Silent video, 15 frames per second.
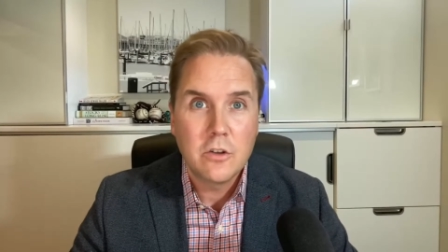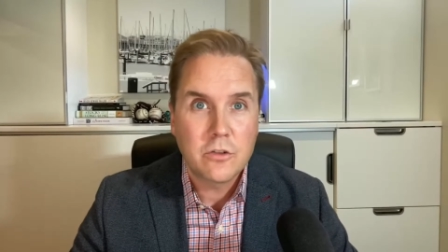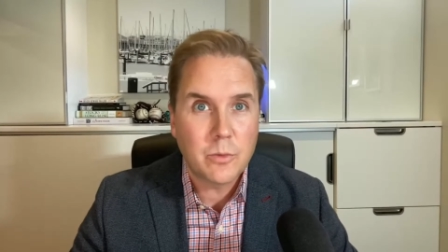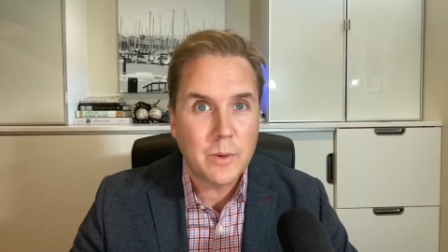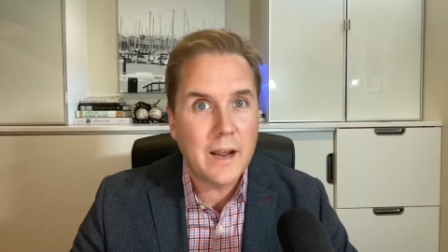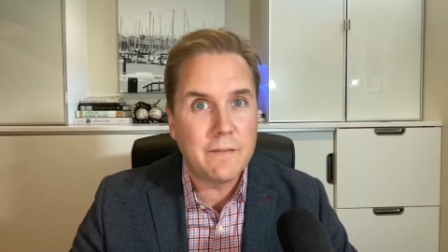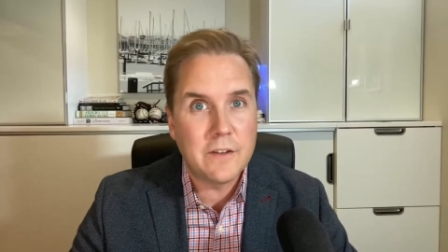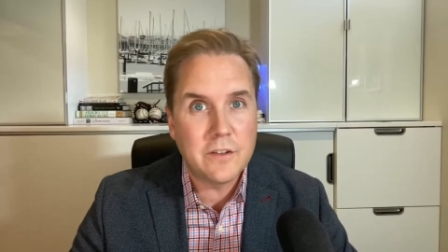So
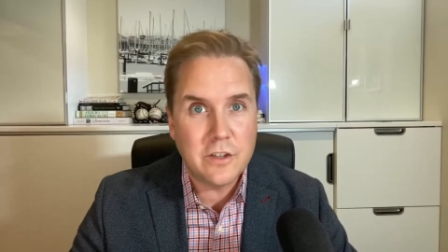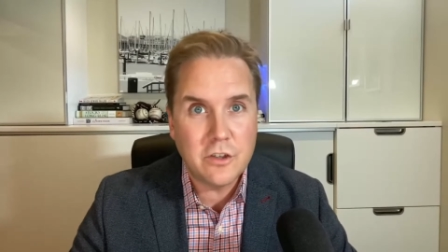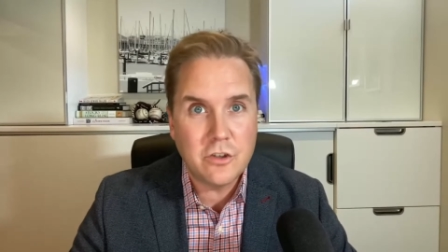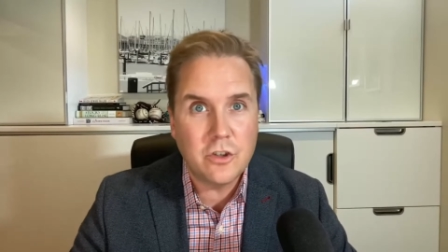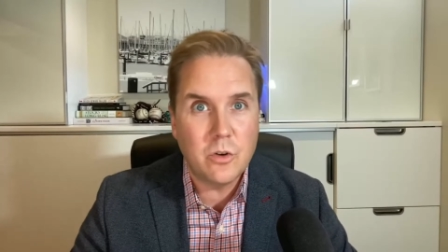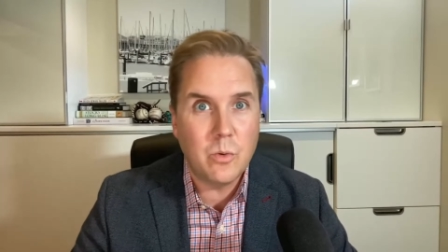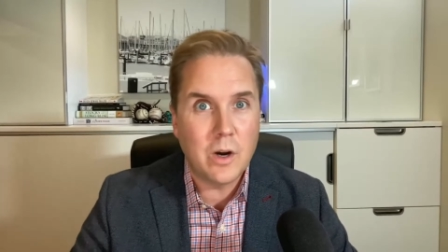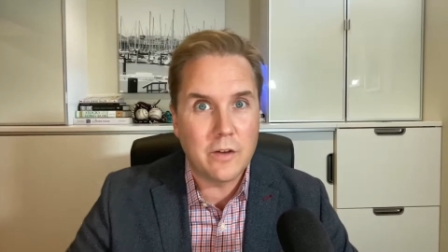we have this
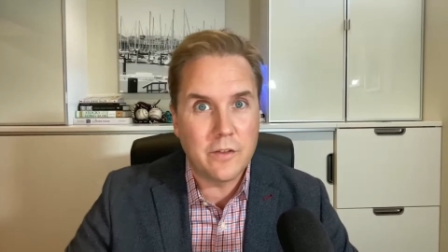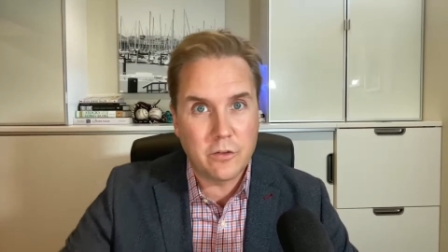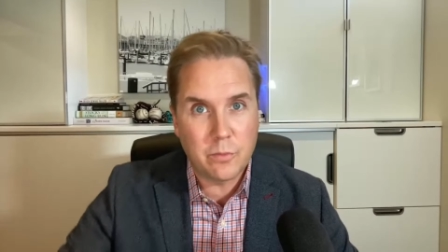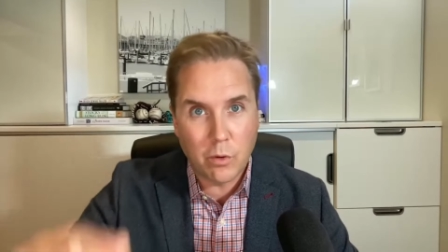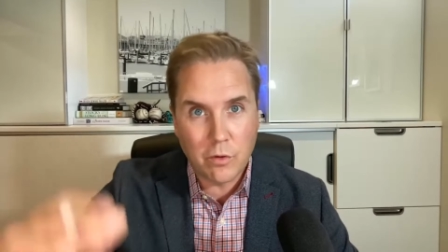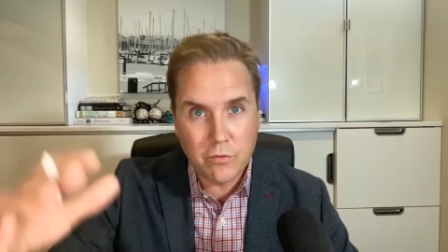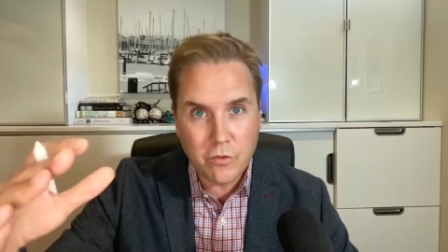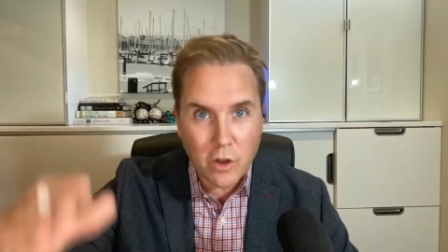issue where this
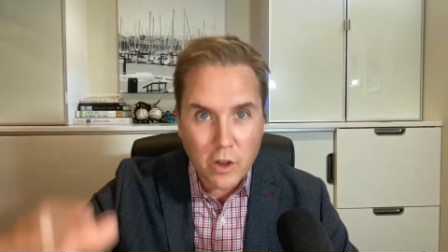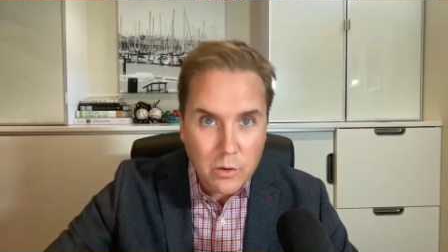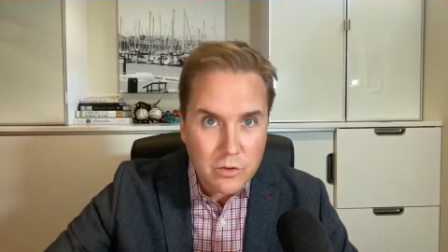portfolio